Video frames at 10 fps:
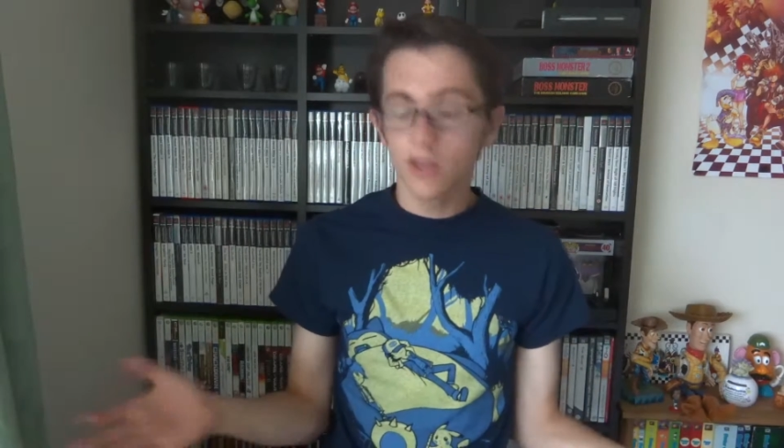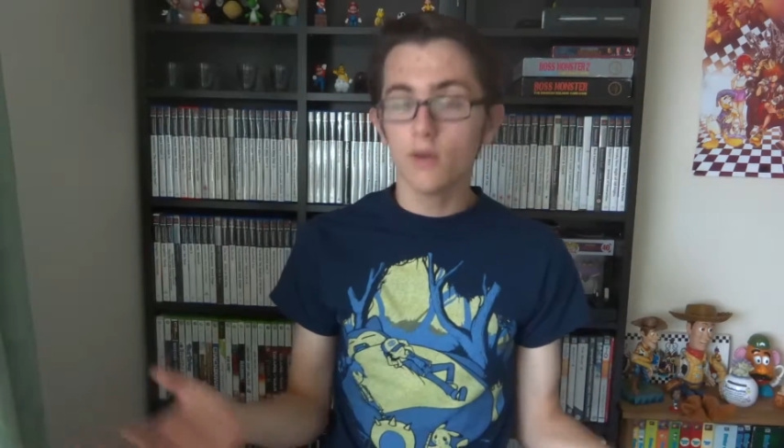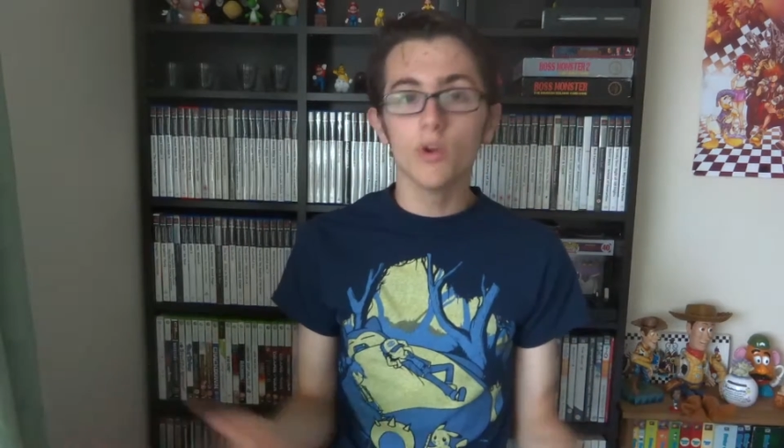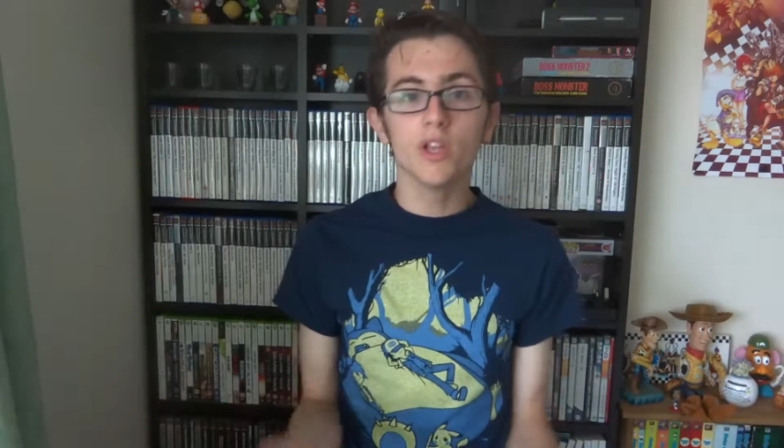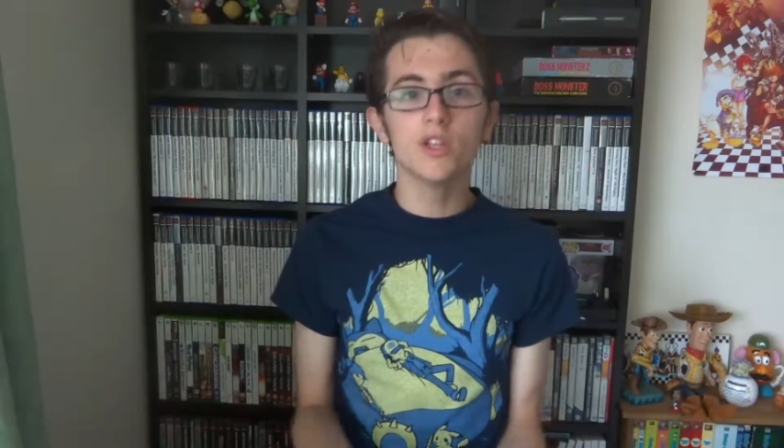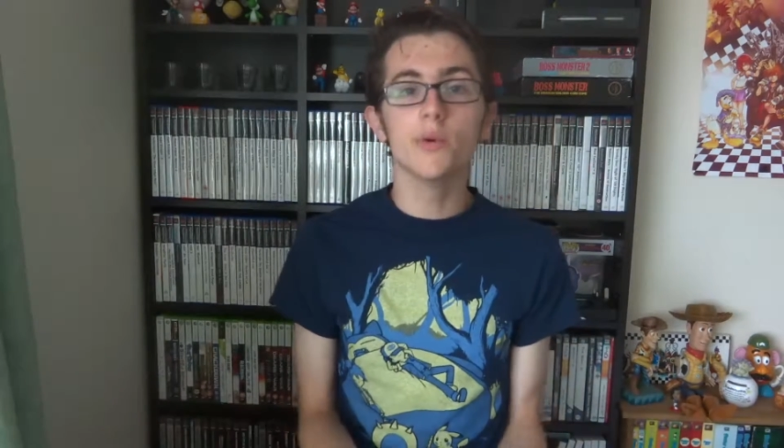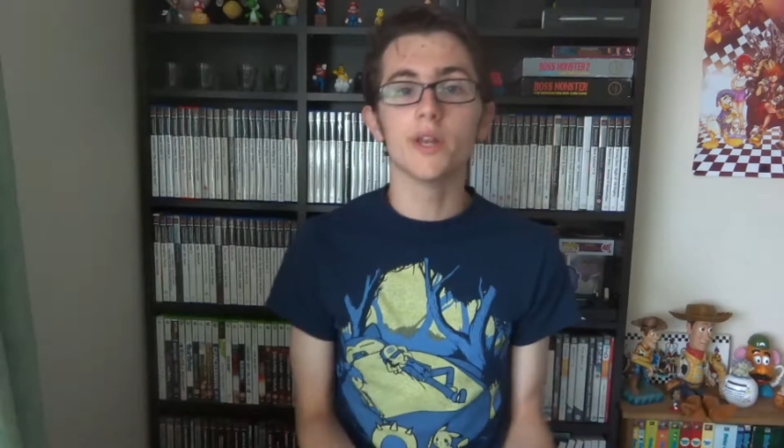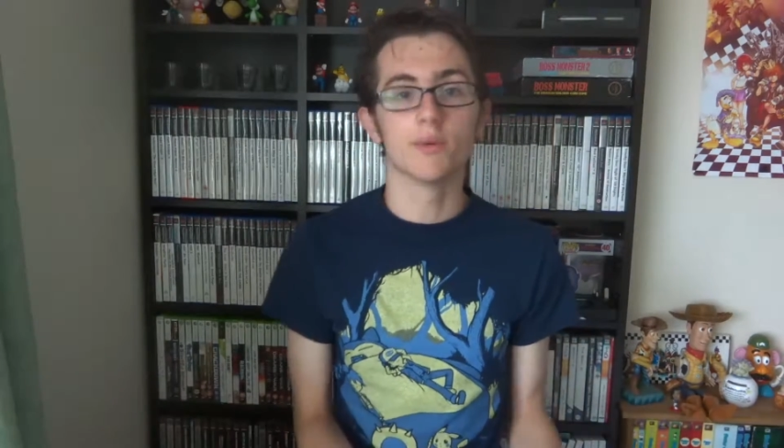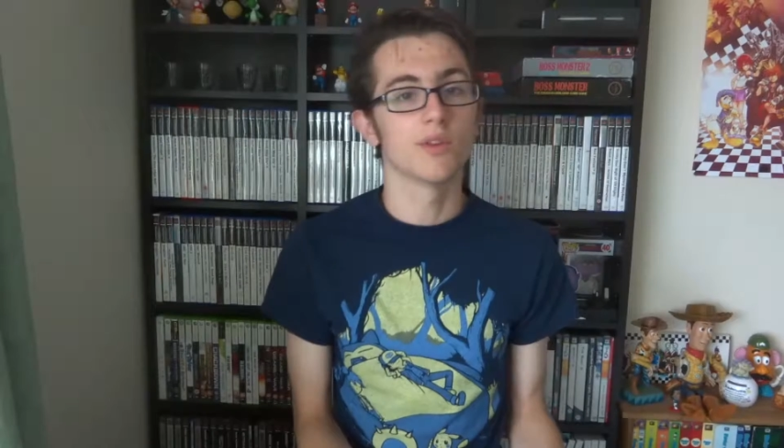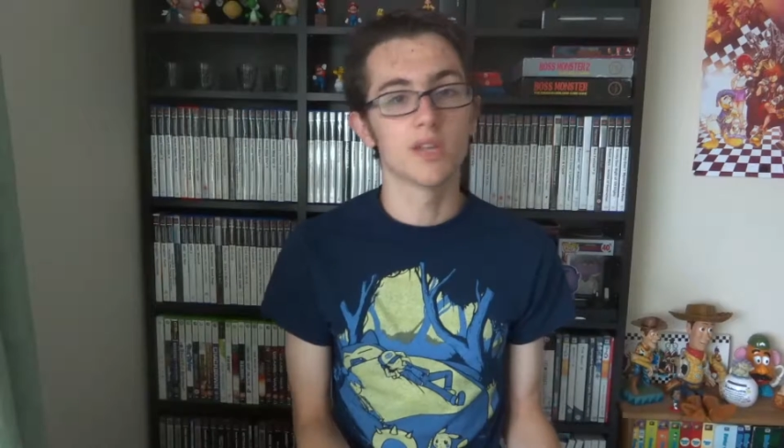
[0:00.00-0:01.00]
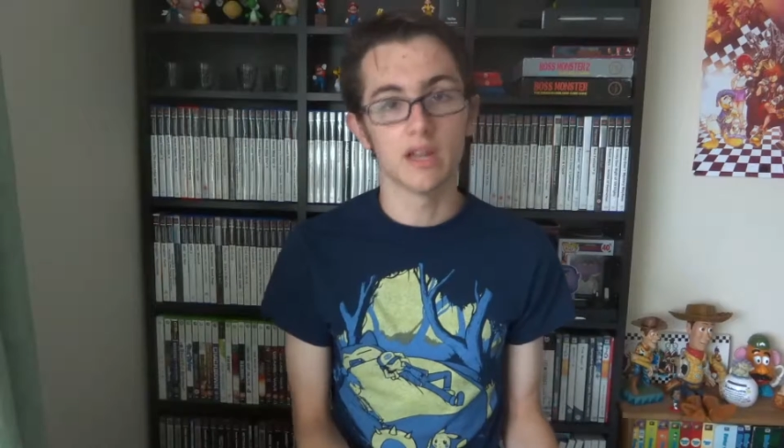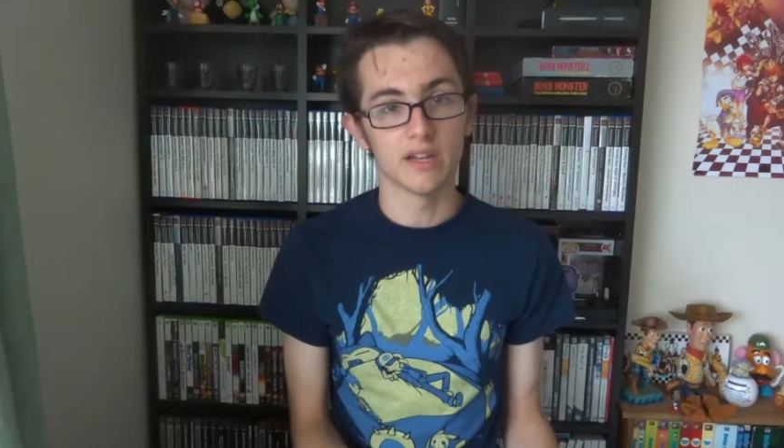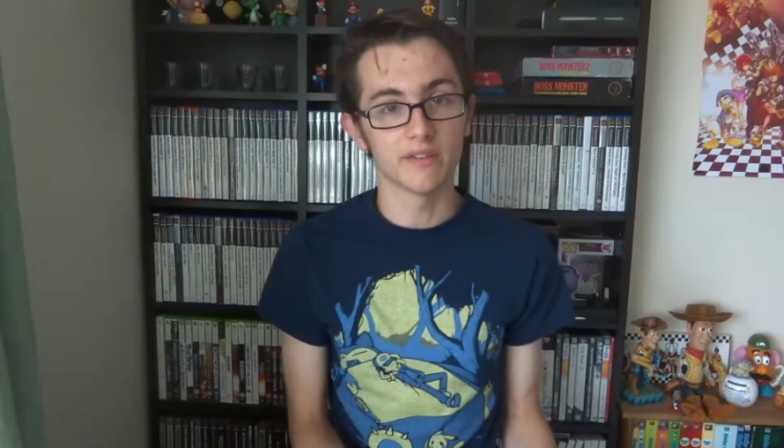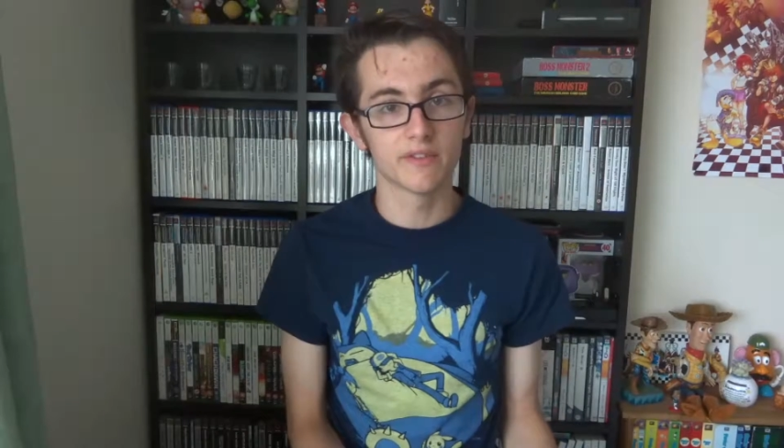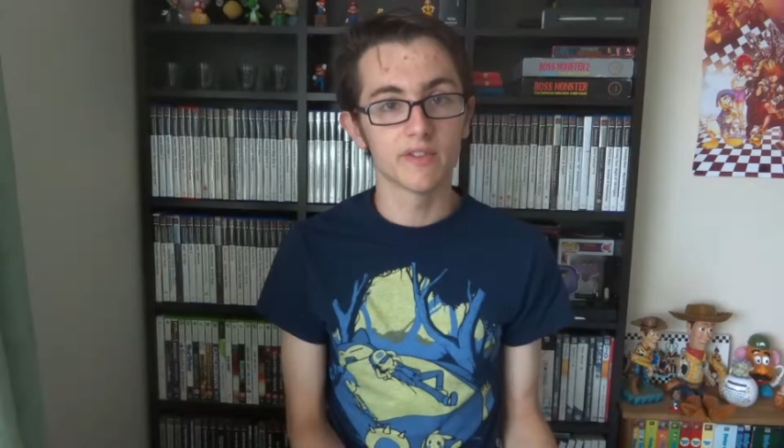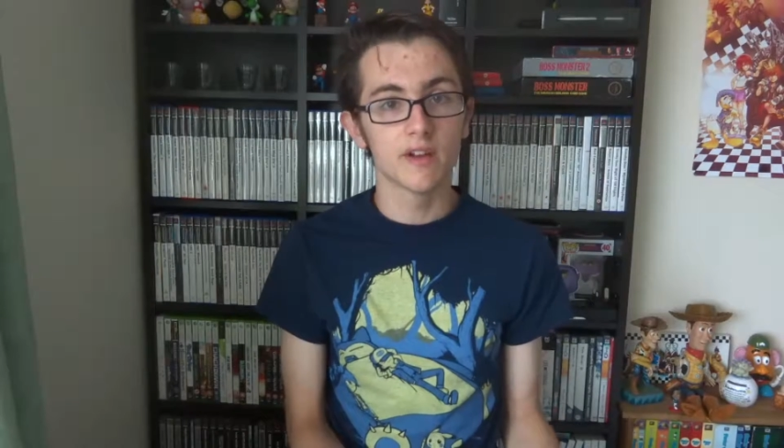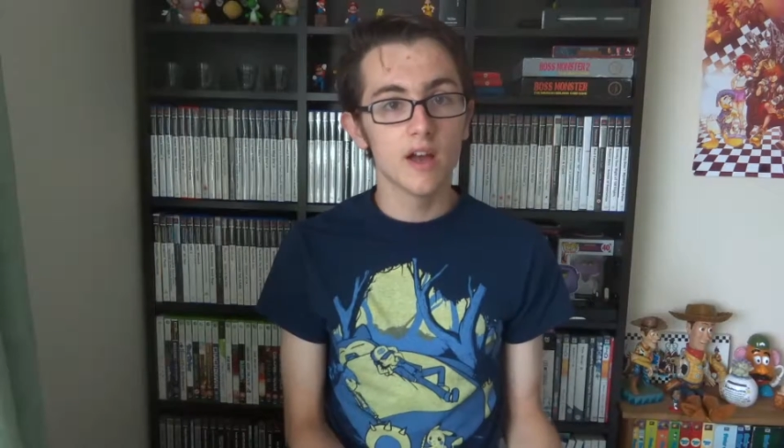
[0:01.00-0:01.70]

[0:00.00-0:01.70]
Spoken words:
what are you doing with your life?